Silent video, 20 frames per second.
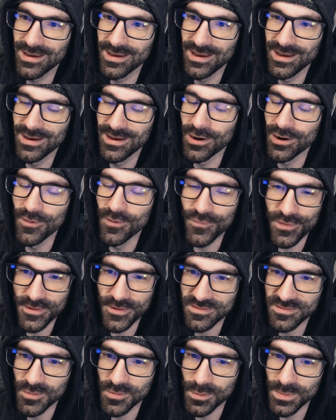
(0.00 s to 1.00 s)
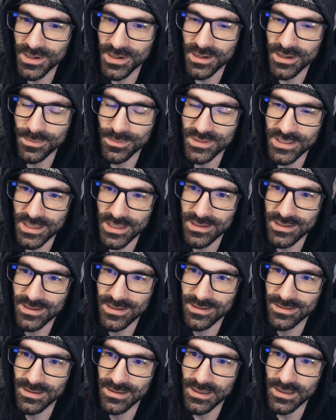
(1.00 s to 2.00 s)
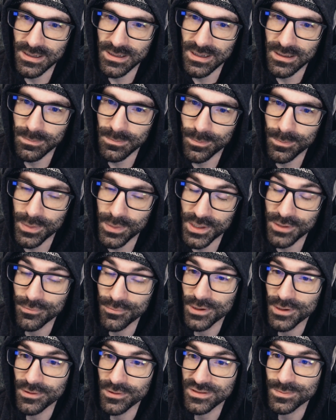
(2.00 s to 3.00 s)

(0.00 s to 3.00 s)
hopefully this won't be an upset, but who knows,